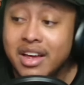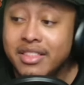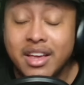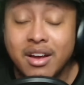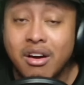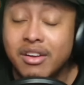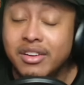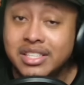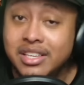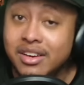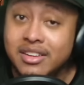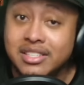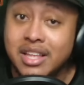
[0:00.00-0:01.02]
they aren't as
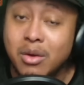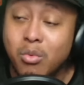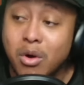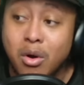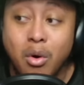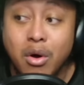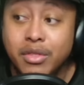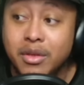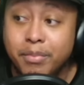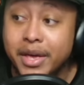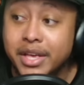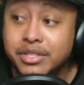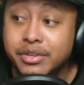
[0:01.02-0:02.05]
good as they were on the
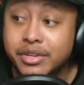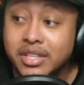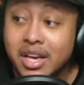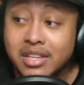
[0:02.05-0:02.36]
Patriots.